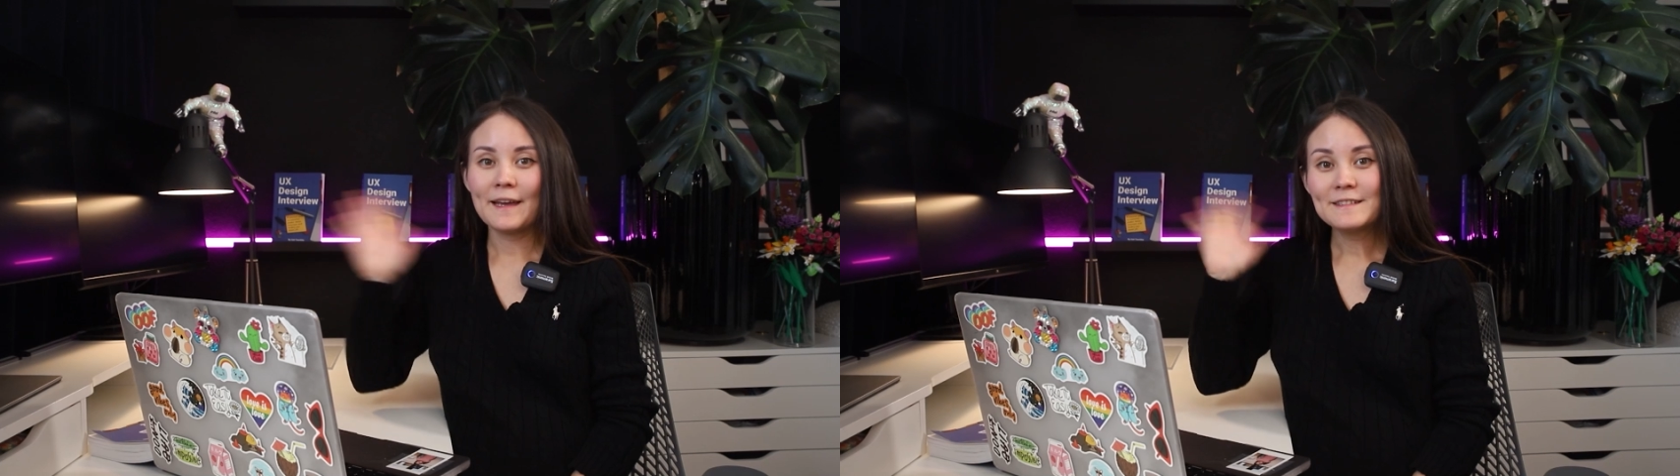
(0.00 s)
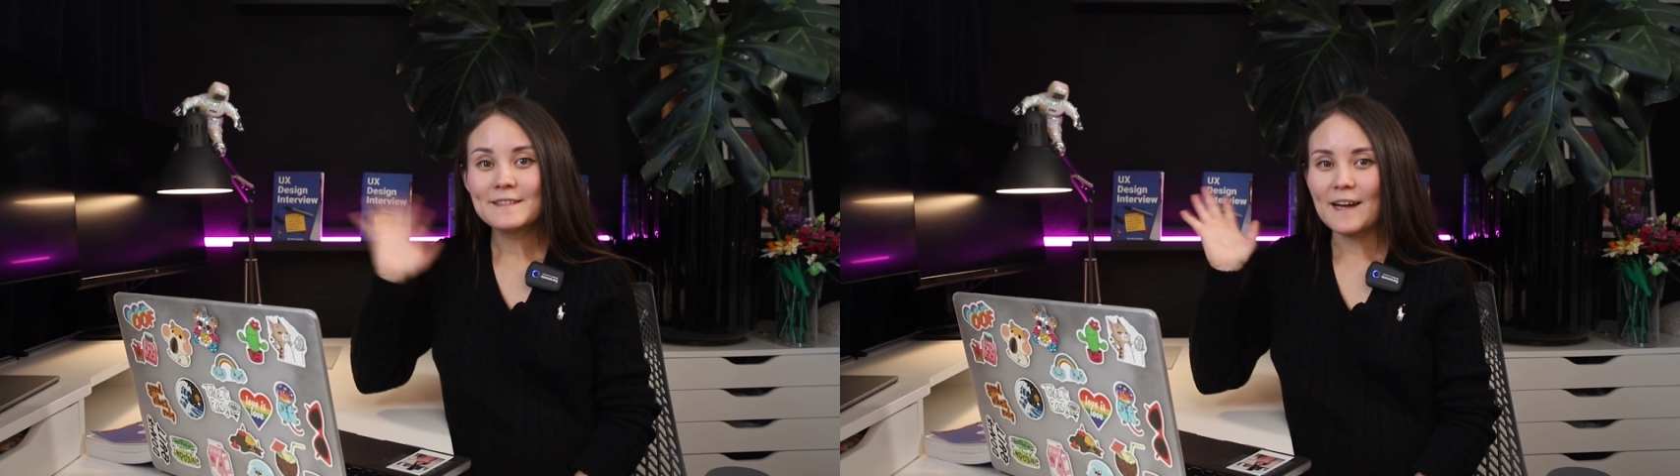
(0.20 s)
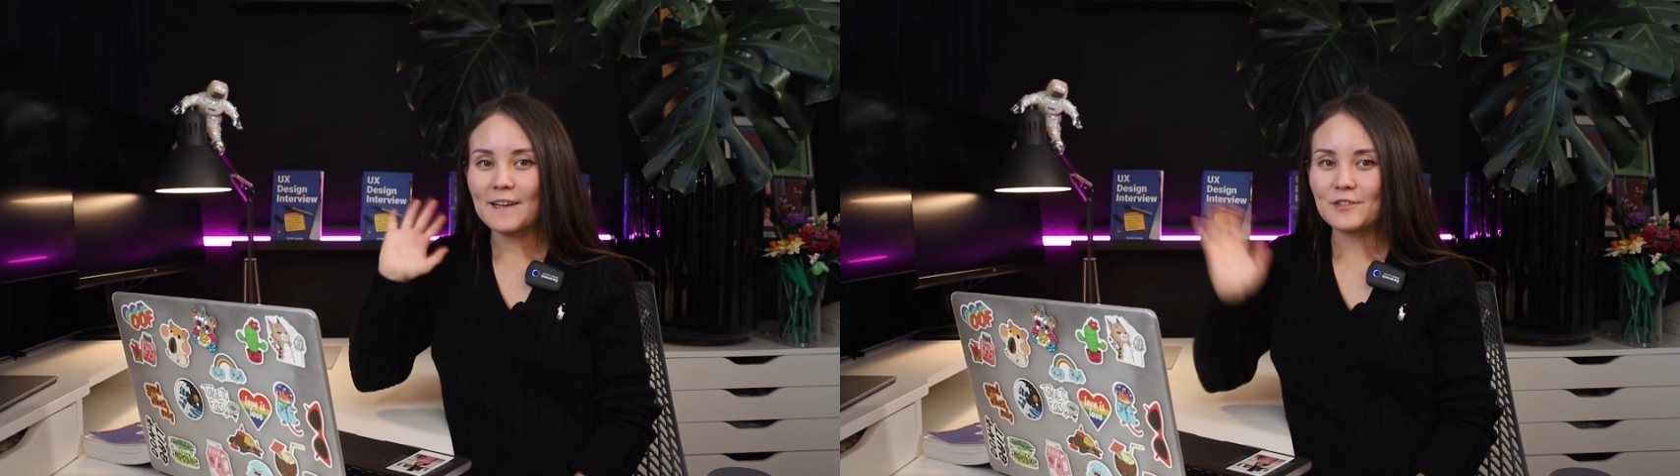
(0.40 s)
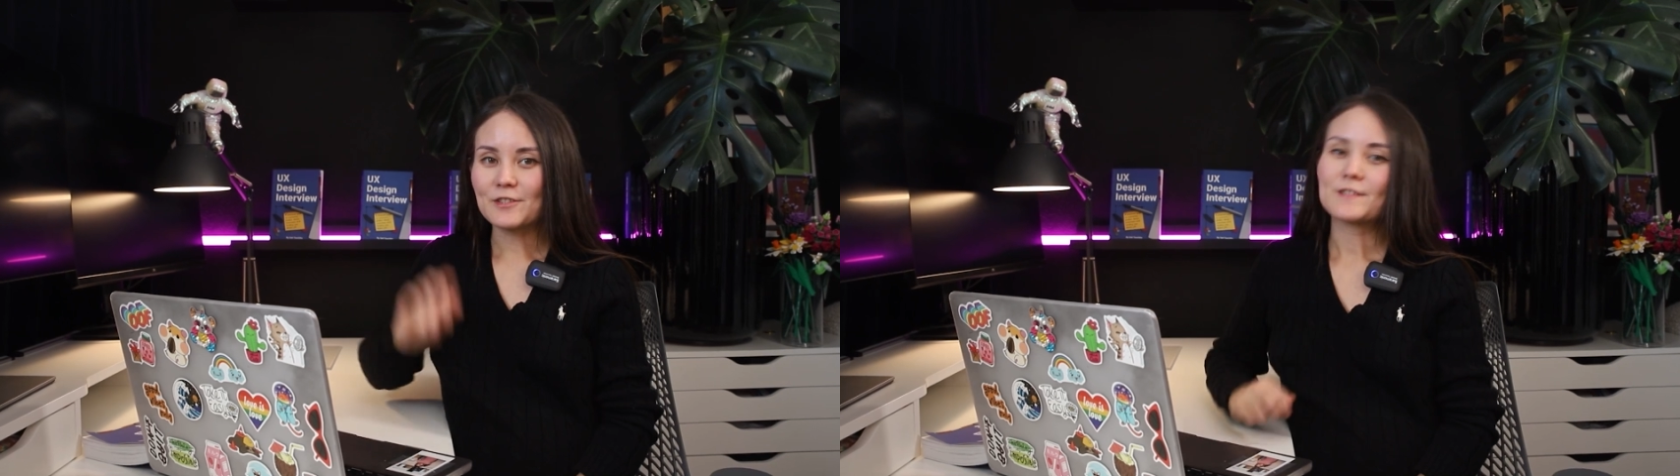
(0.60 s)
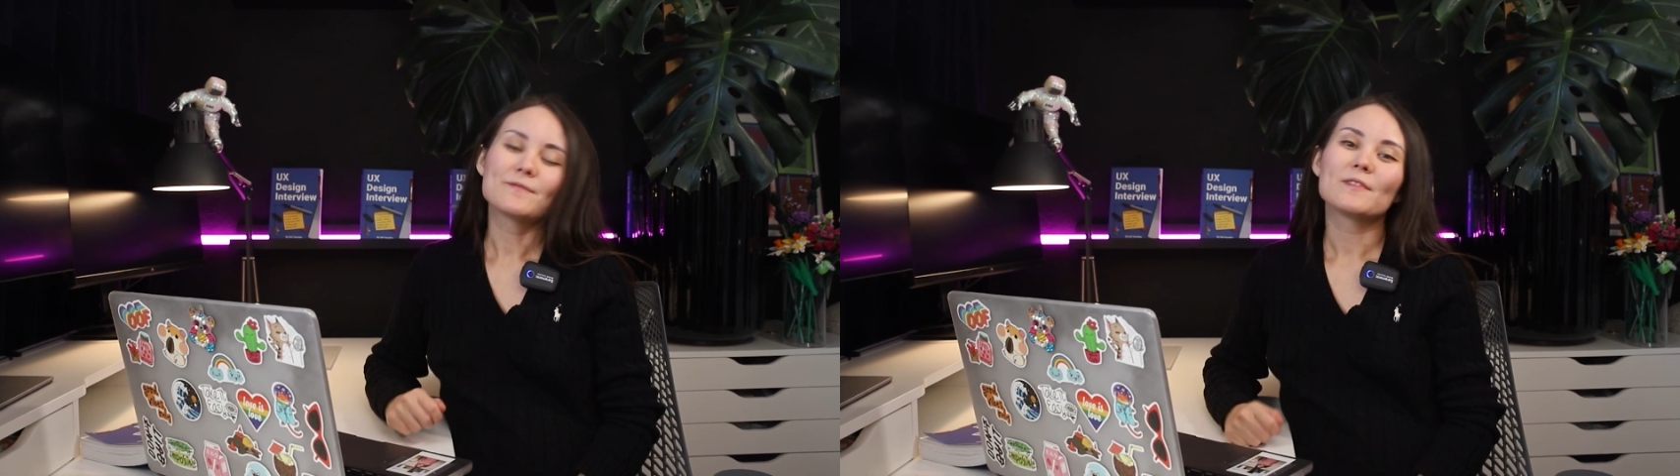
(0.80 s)
Hey
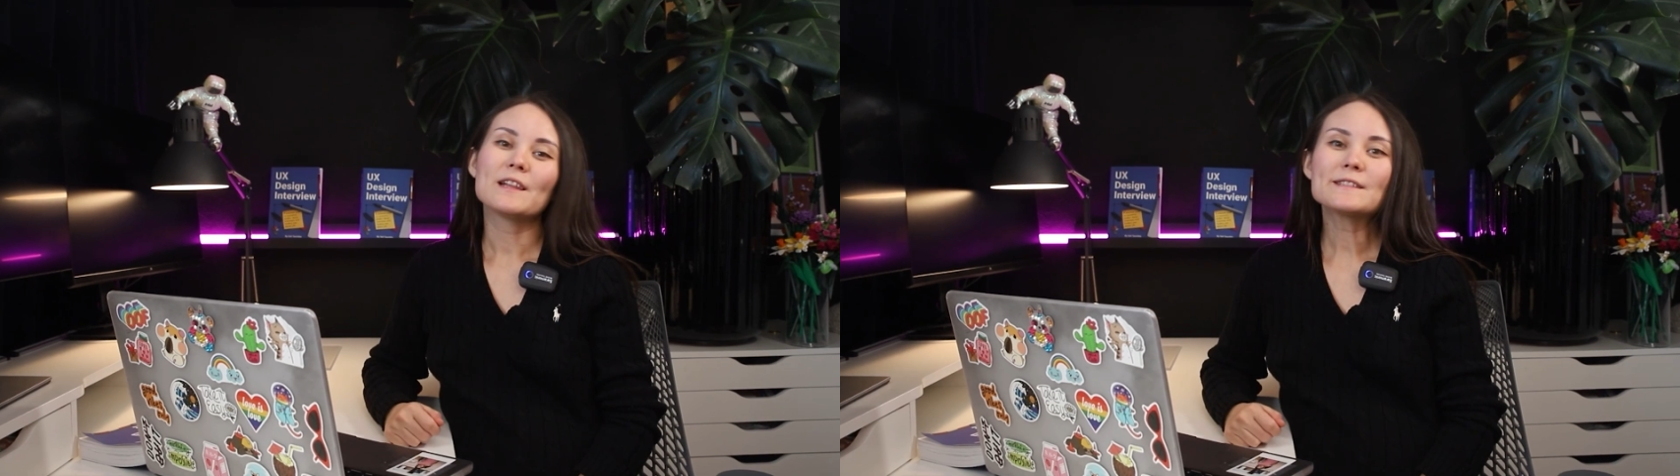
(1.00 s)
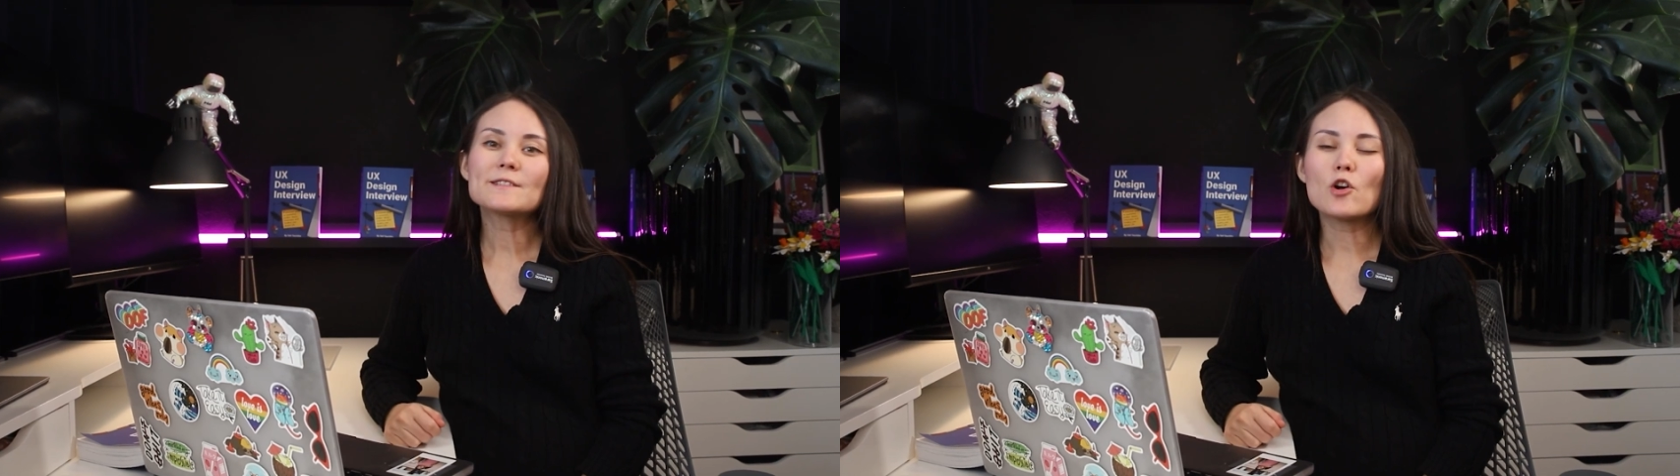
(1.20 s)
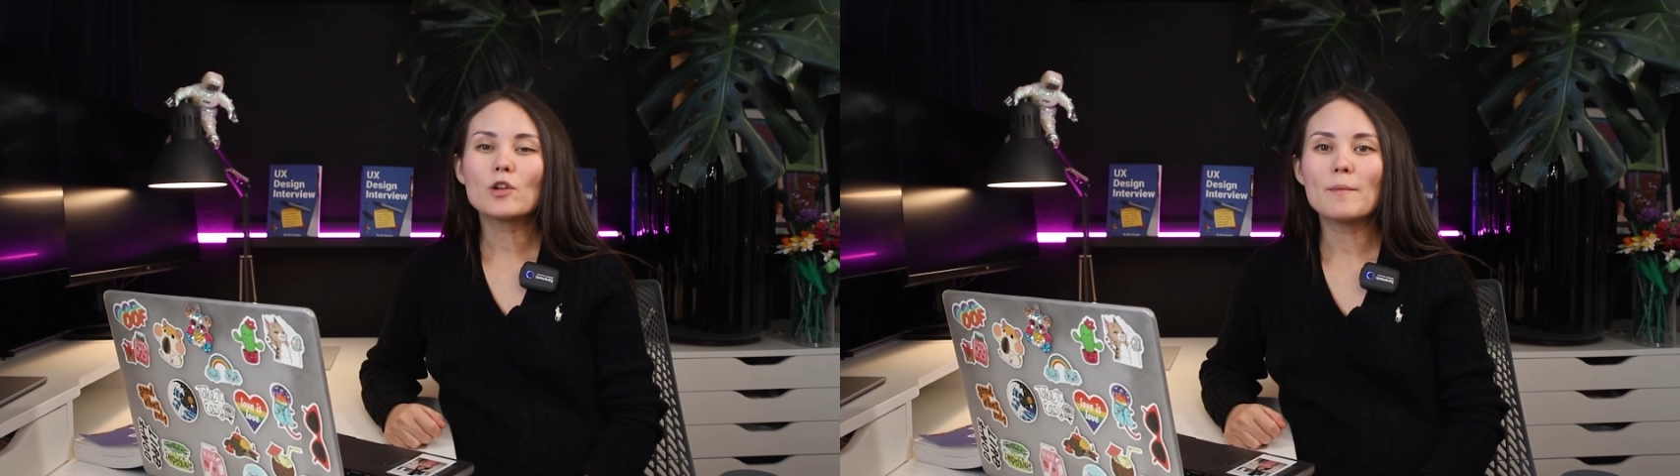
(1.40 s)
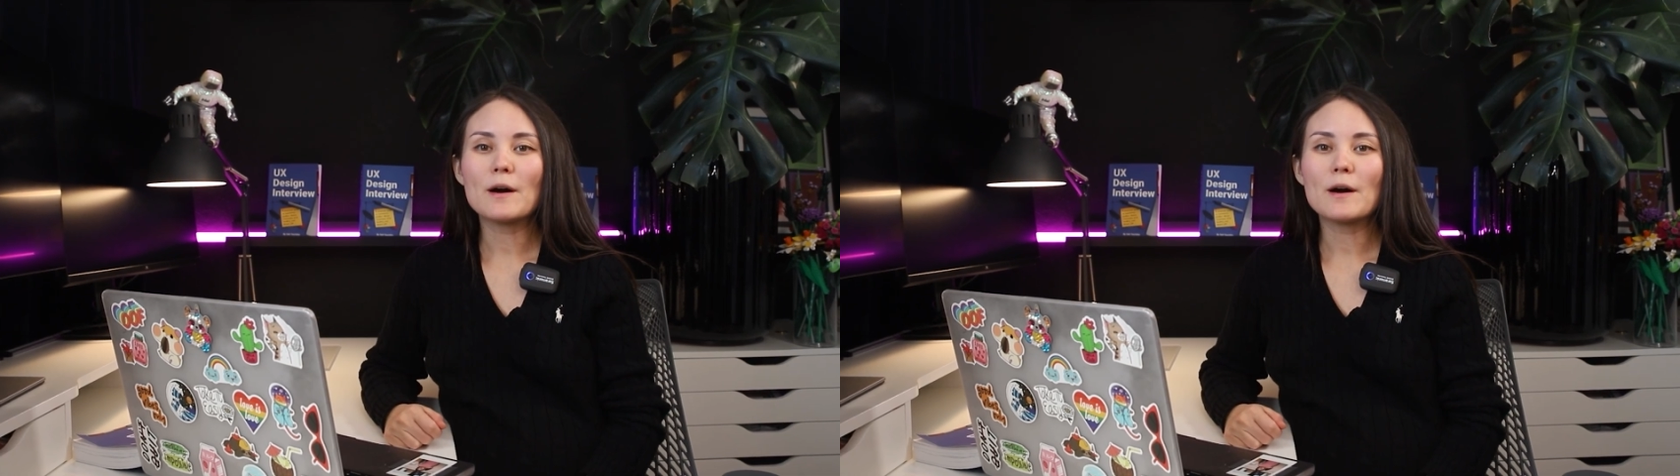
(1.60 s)
designers, let's talk